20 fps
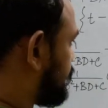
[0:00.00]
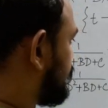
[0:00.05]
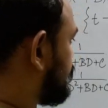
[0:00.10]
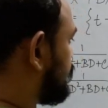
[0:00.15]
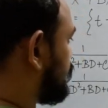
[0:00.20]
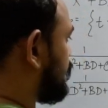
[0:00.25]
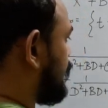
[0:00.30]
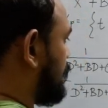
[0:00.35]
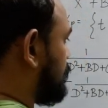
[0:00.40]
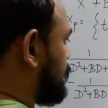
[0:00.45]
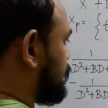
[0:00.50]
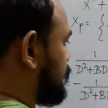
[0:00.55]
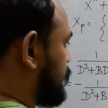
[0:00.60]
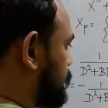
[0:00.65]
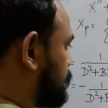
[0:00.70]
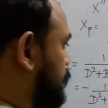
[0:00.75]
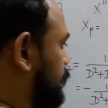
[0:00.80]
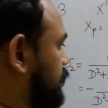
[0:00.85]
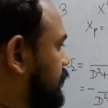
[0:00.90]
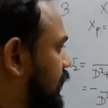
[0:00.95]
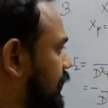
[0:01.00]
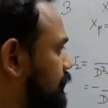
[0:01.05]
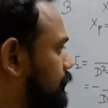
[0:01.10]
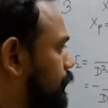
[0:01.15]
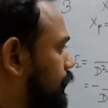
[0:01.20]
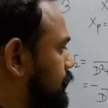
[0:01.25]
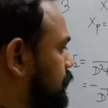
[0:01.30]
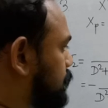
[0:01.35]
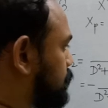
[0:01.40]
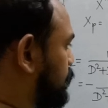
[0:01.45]
So let me just put that
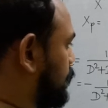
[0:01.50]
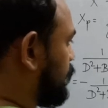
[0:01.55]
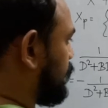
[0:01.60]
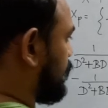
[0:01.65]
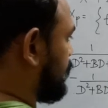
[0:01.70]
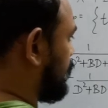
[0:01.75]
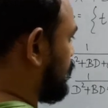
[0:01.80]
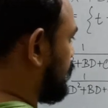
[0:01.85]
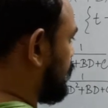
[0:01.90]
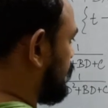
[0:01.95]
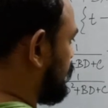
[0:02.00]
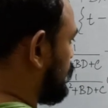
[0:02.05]
once more here.